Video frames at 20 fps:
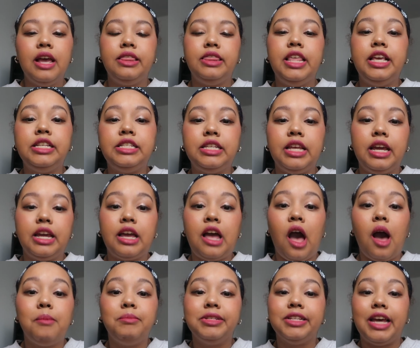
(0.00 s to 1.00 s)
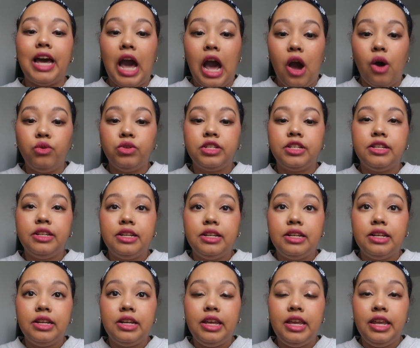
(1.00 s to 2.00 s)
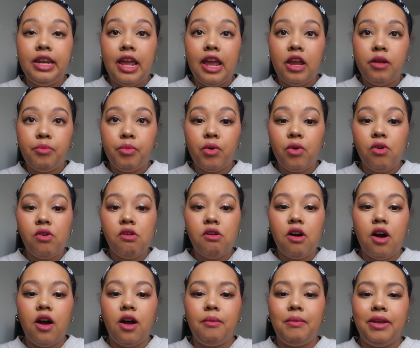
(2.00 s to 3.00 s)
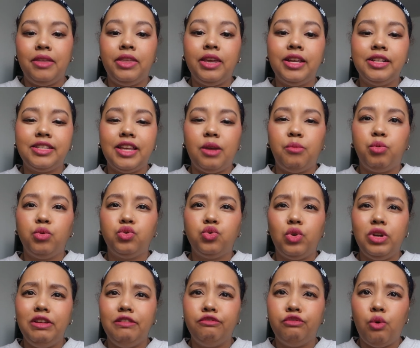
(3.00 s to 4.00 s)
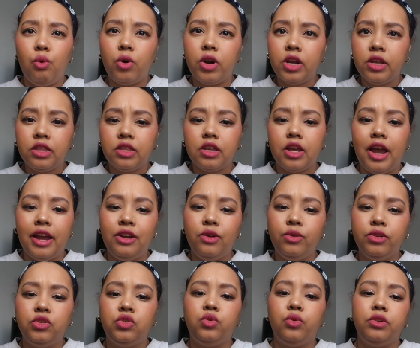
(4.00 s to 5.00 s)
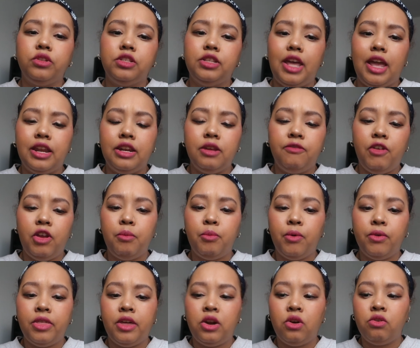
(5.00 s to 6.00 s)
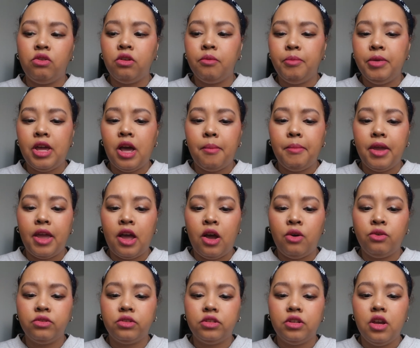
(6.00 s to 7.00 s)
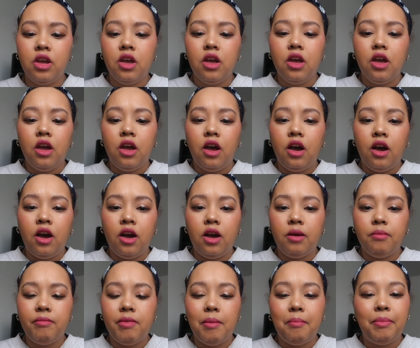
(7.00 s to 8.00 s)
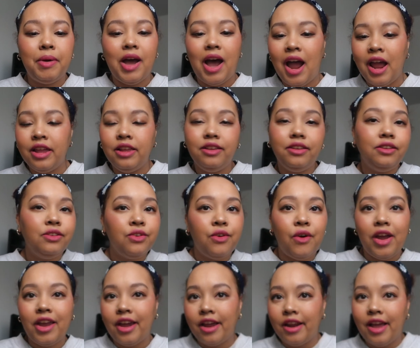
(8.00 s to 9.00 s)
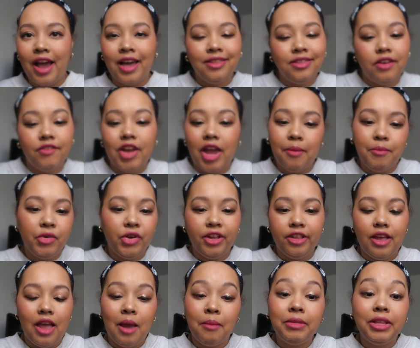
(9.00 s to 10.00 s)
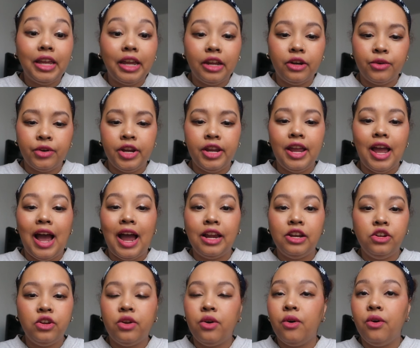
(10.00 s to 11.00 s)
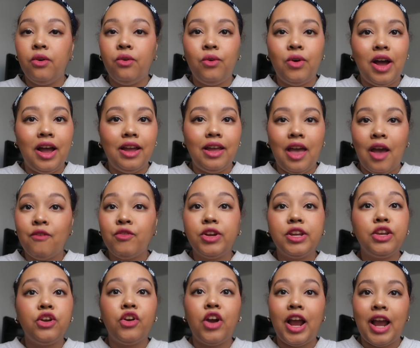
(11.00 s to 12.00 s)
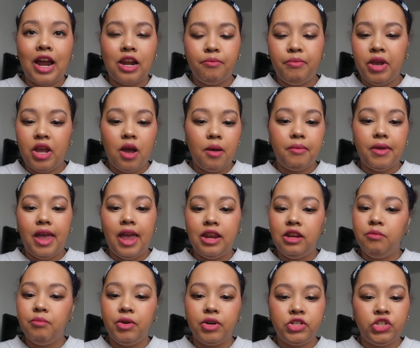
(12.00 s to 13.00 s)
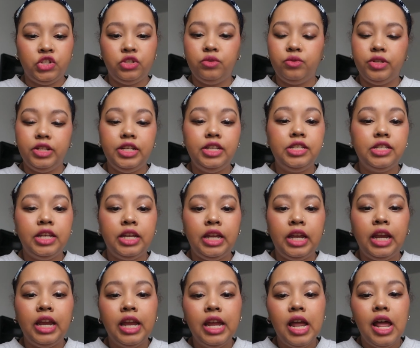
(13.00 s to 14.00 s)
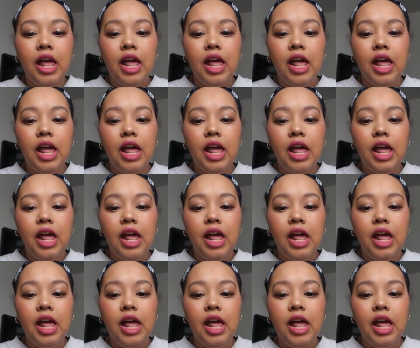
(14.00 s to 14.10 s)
This comes out in April. I think it's April 24th. I know it's towards the end of April that it'll be coming out. But I love Emily Henry. I know every year I gotta pick up any book she's releasing.